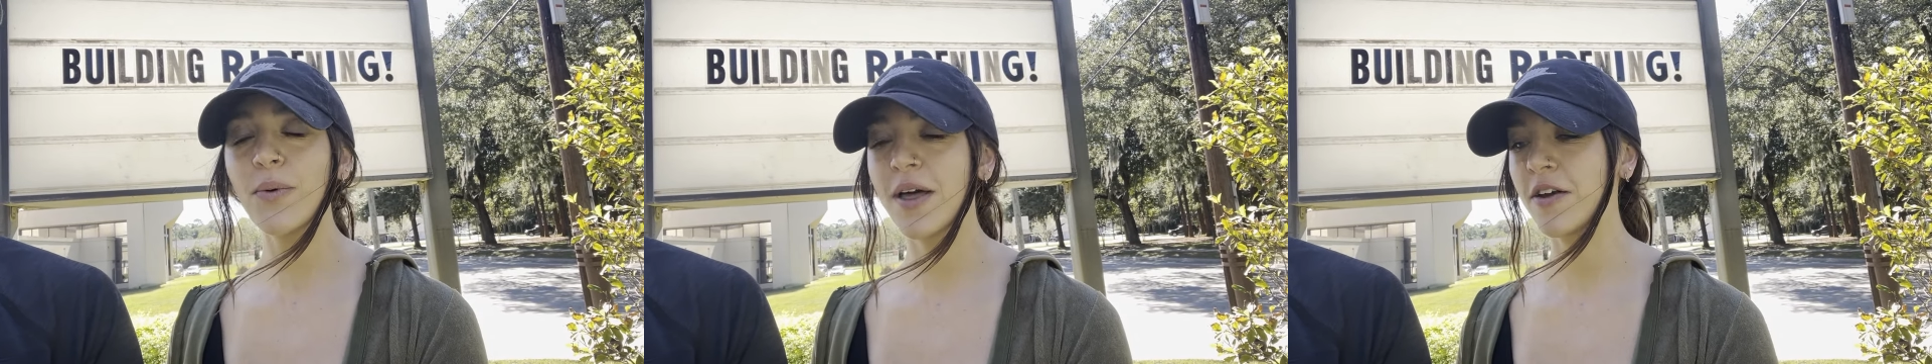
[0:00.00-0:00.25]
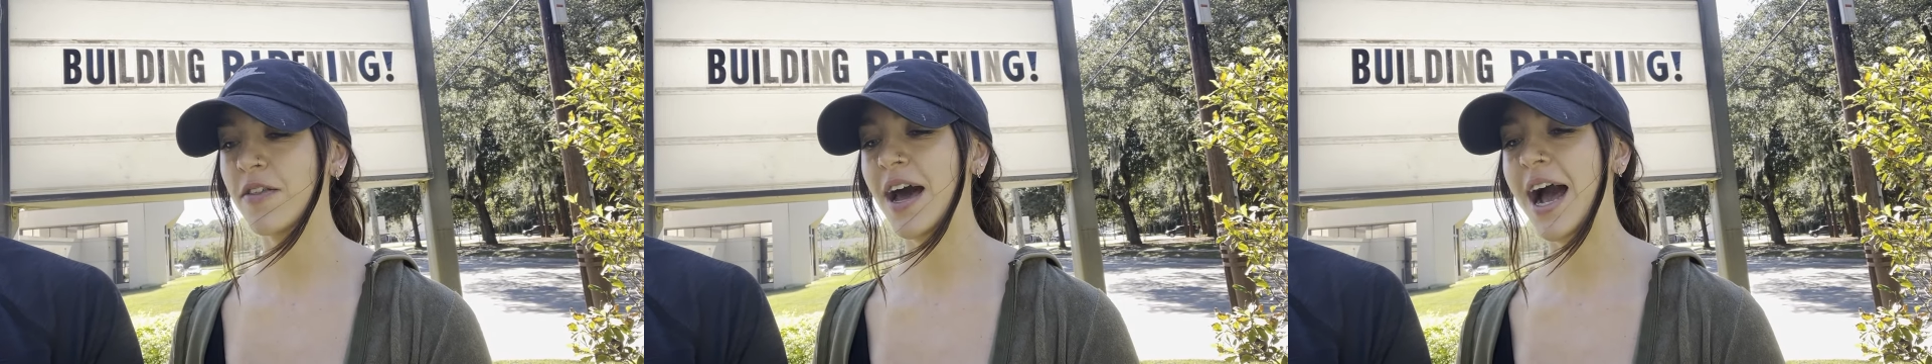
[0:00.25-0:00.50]

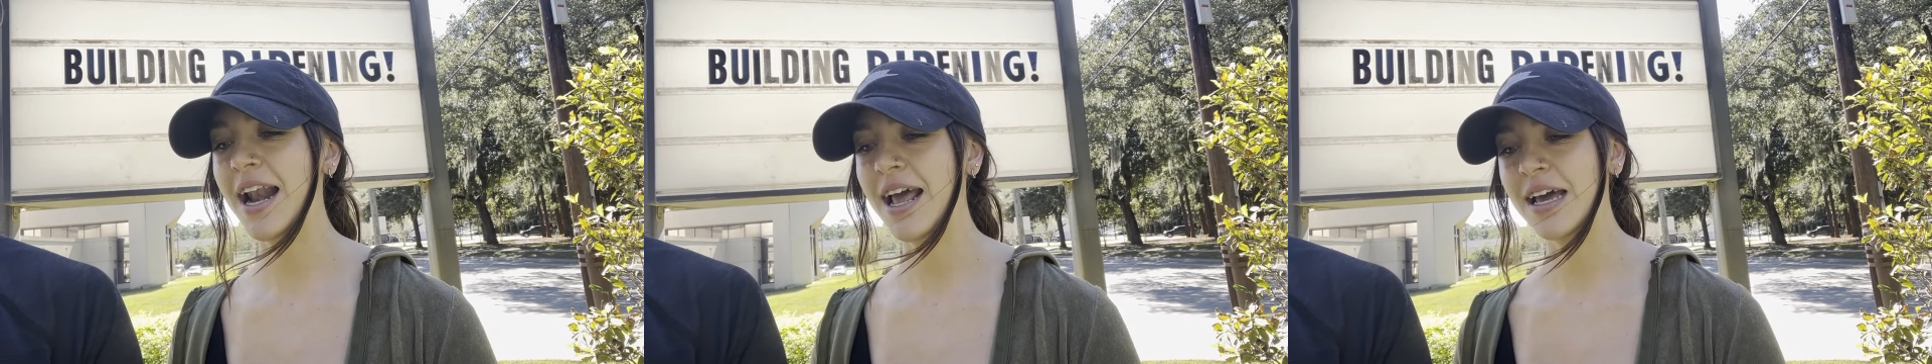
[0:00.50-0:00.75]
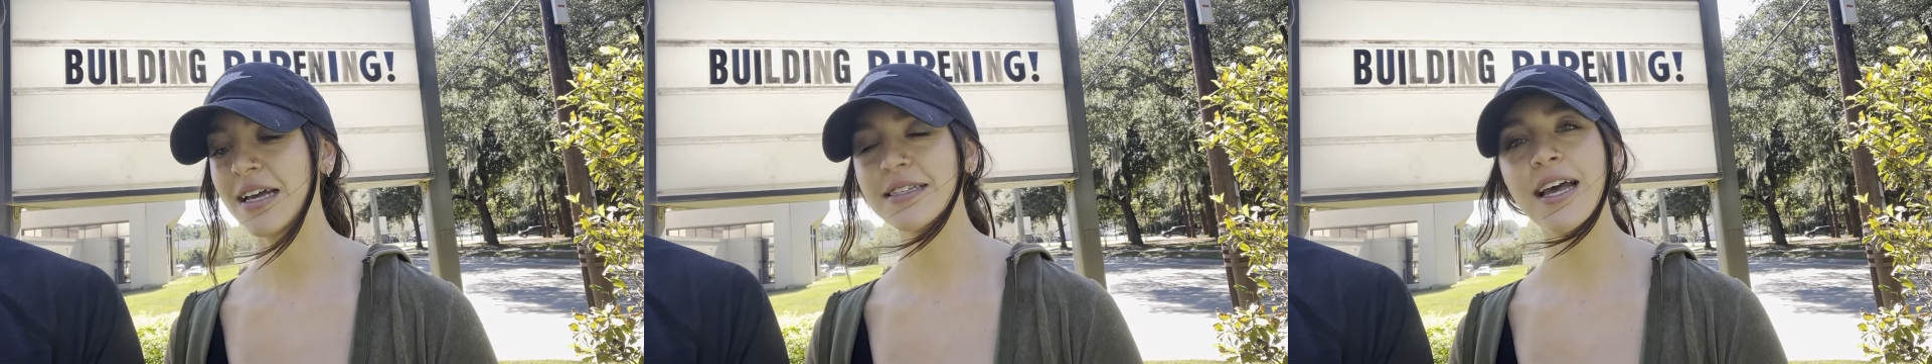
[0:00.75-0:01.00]
whether that
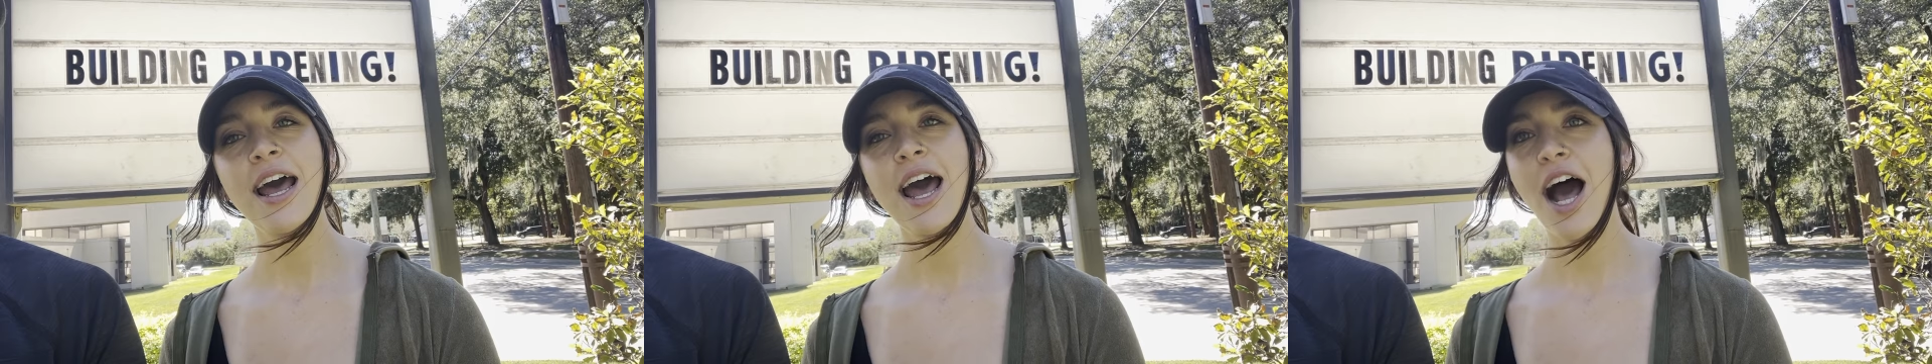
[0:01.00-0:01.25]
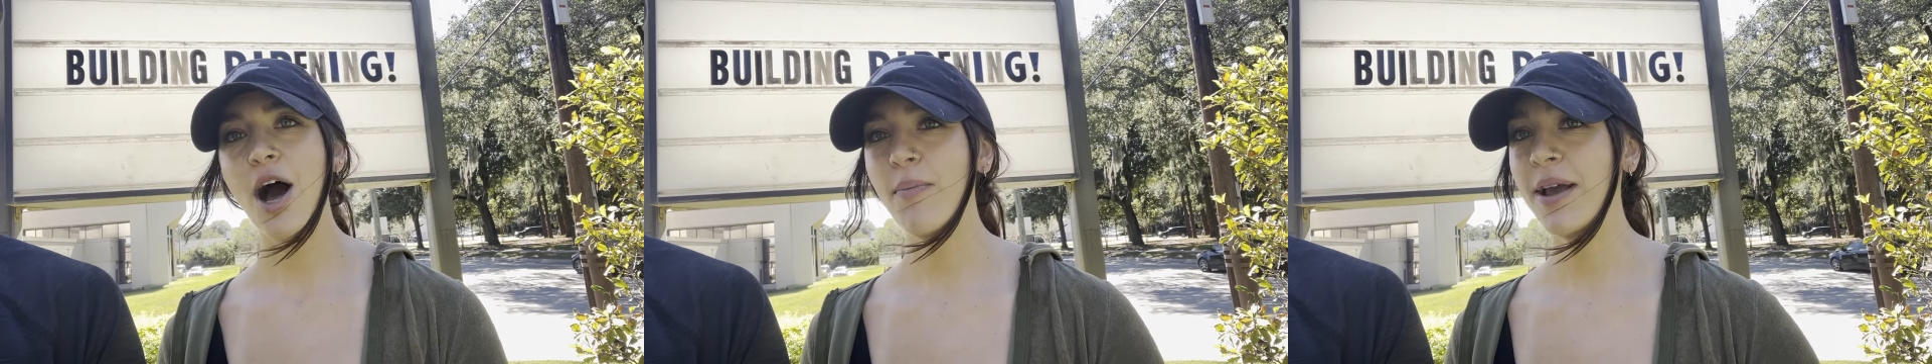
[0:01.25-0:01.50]
is
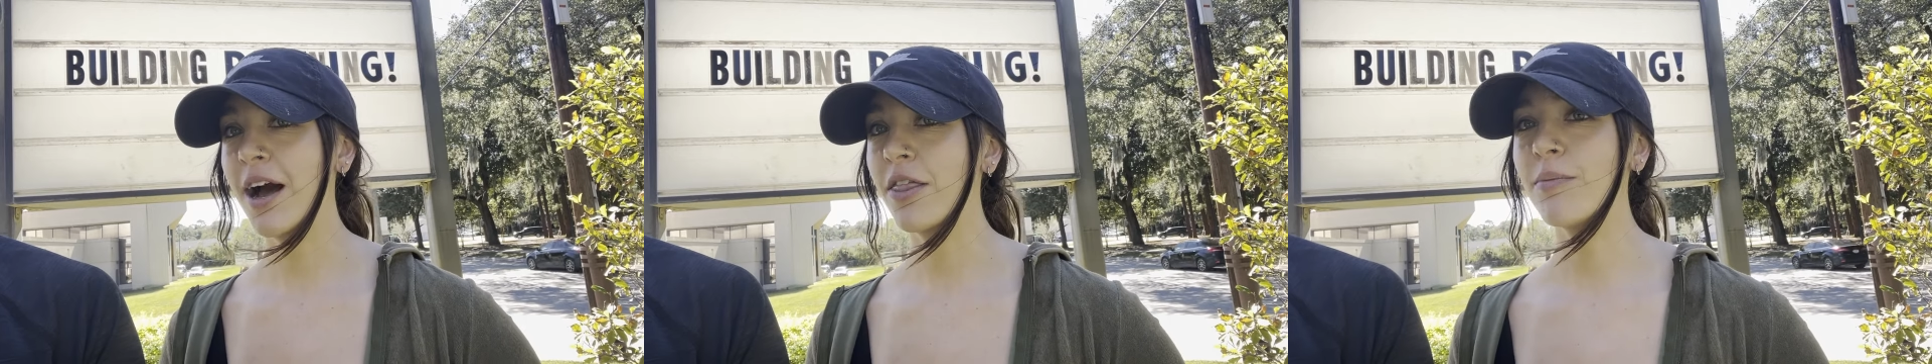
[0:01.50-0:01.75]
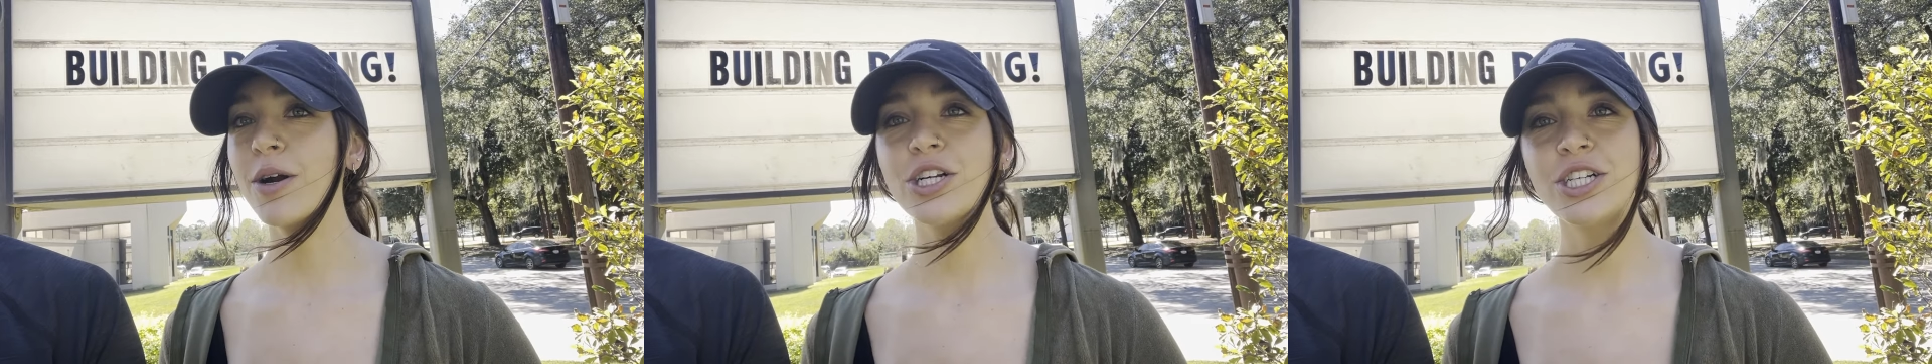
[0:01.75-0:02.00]
helping out in
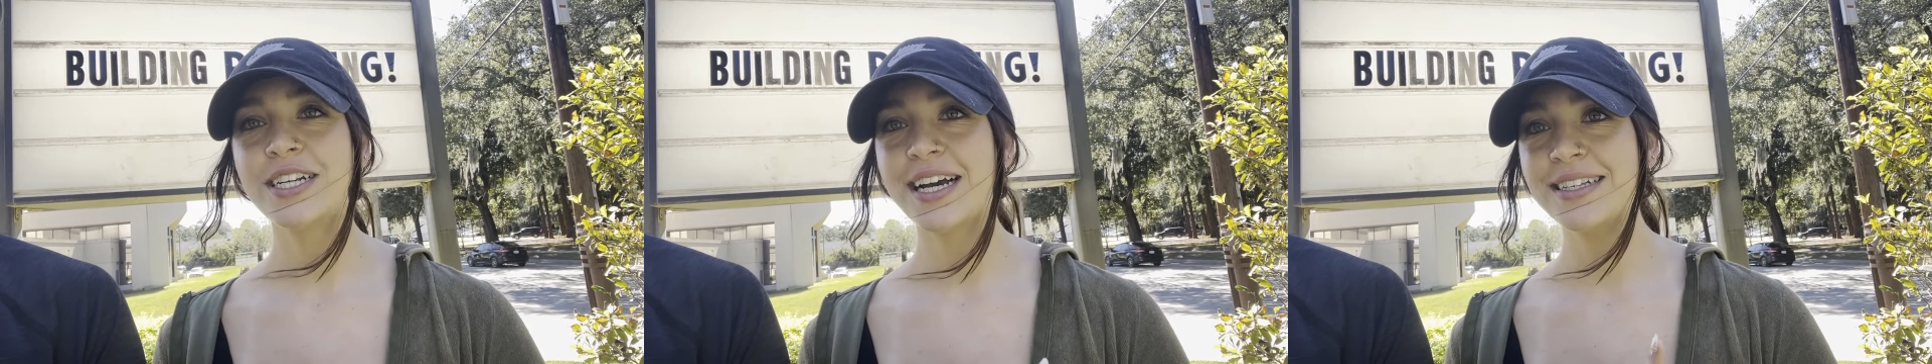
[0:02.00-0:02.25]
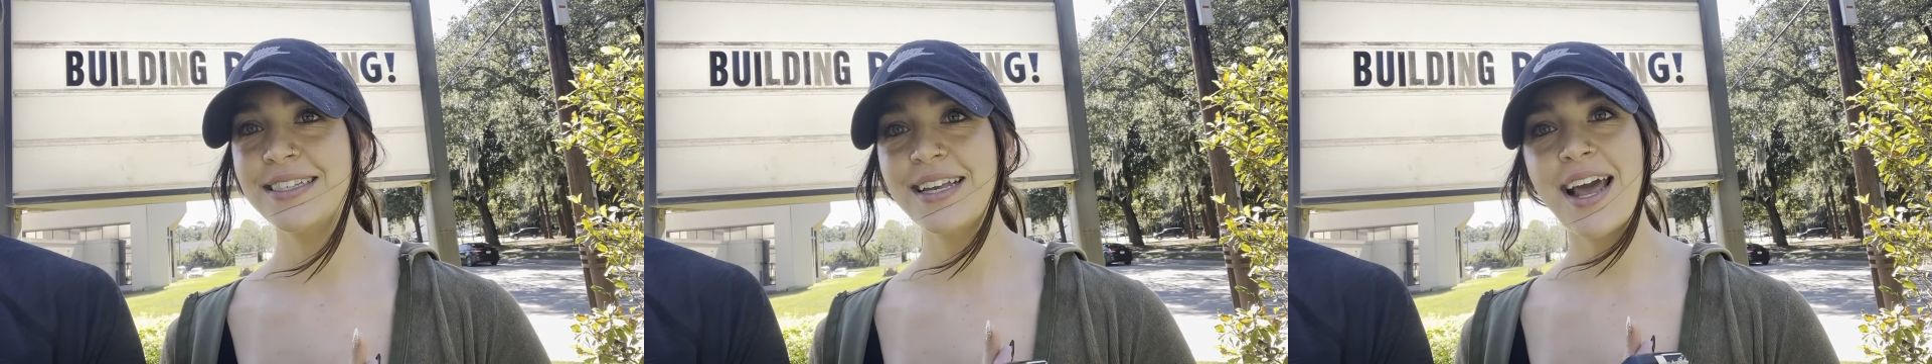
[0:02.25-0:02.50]
the
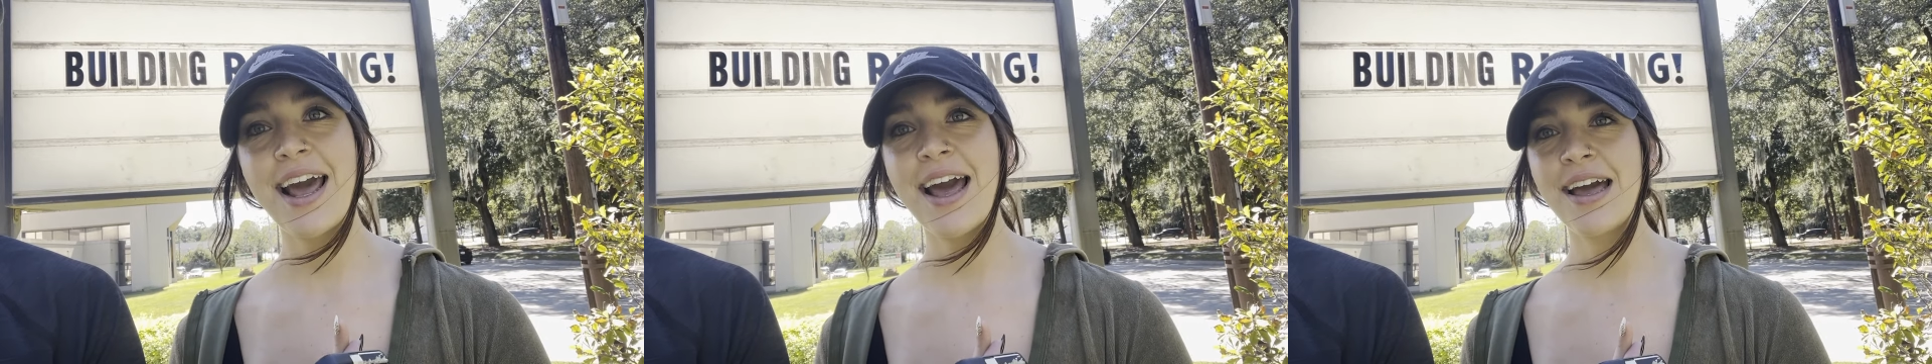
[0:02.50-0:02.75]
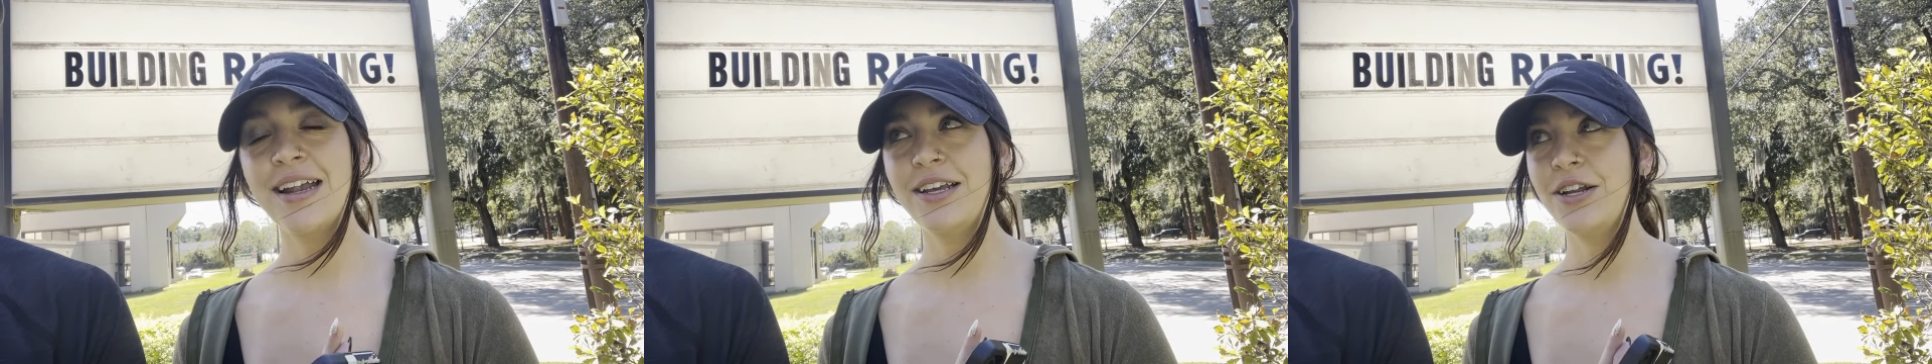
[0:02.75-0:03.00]
merchandise stand,